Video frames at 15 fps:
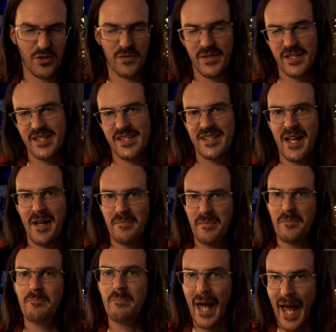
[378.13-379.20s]
of a step
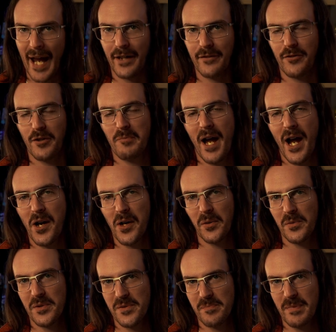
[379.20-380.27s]
back from how it
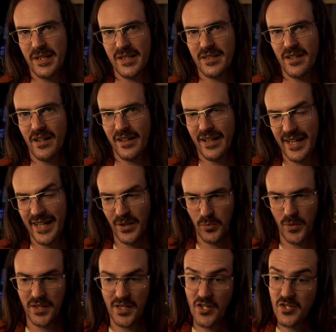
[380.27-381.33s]
was being done in
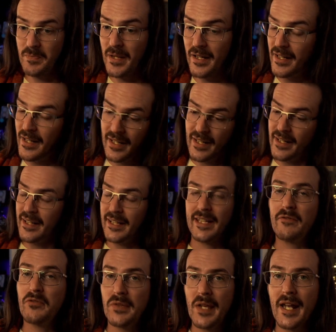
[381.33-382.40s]
windows but
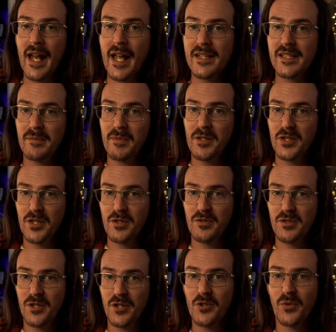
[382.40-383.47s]
even that had some
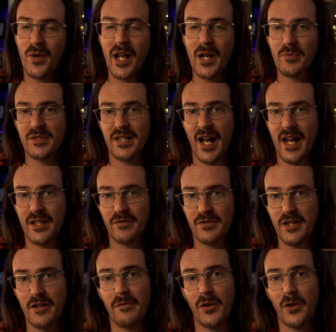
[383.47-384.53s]
issues too, right? It was kind of
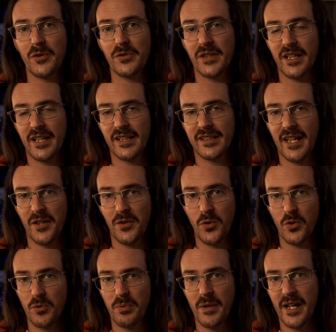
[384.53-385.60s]
difficult to get that
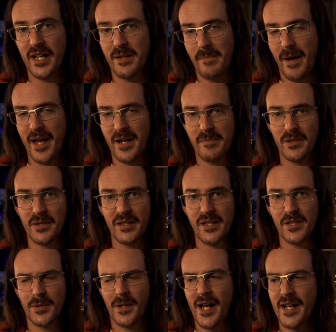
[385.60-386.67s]
Google Play compatibility.
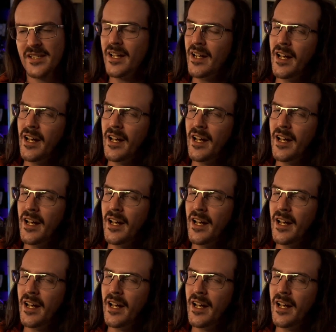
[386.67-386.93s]
So guys,